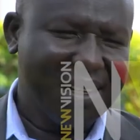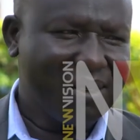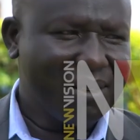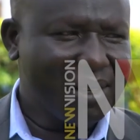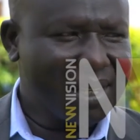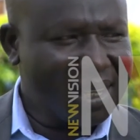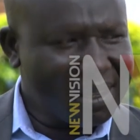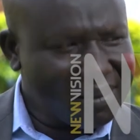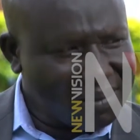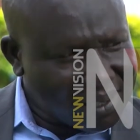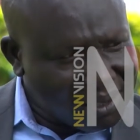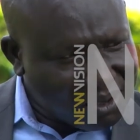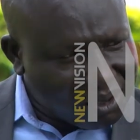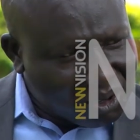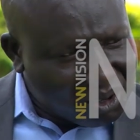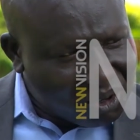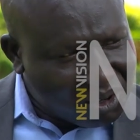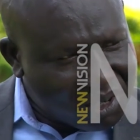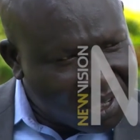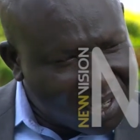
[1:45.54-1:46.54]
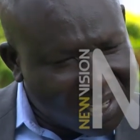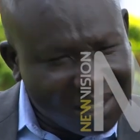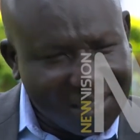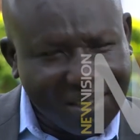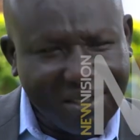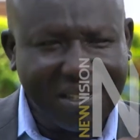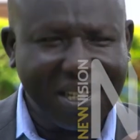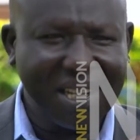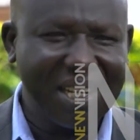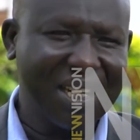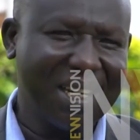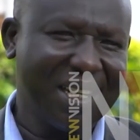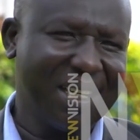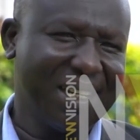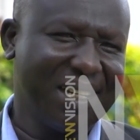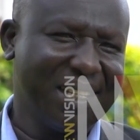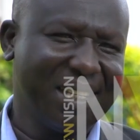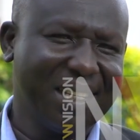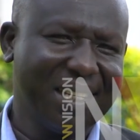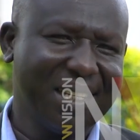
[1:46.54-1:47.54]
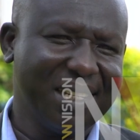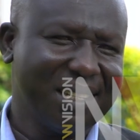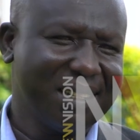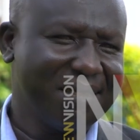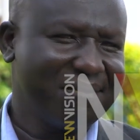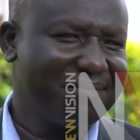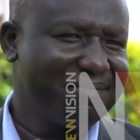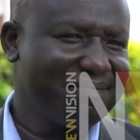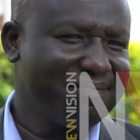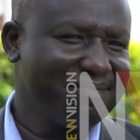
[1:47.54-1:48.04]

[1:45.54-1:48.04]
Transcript: Whenever you call a student like this,